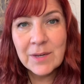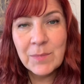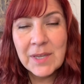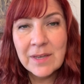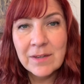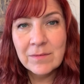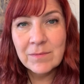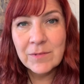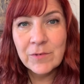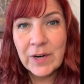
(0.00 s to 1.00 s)
me a
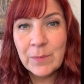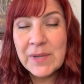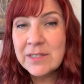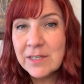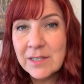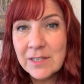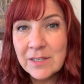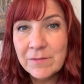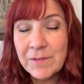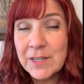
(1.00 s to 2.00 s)
direct
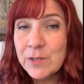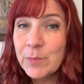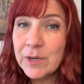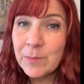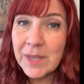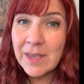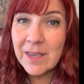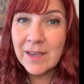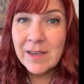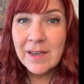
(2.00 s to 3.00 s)
message, Facebook
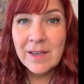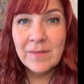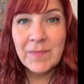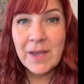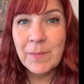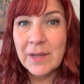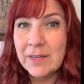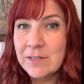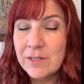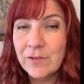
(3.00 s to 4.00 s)
me. I'm on
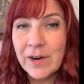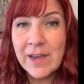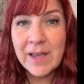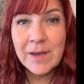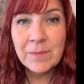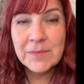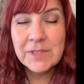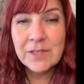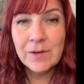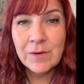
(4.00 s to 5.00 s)
Instagram,
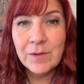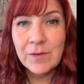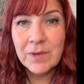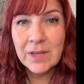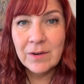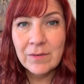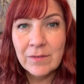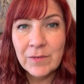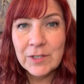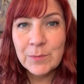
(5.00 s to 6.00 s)
so you
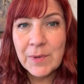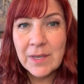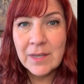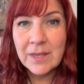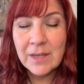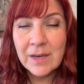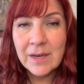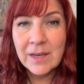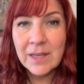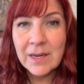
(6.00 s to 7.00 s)
can reach me
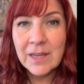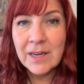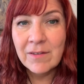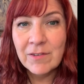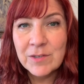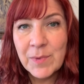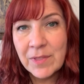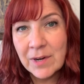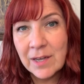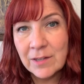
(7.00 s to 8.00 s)
in any of those
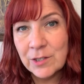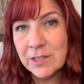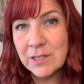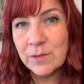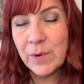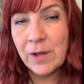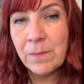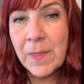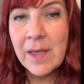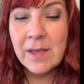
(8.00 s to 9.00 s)
methodologies as well.
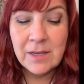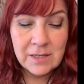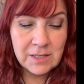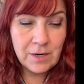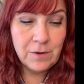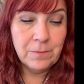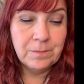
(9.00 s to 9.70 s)
So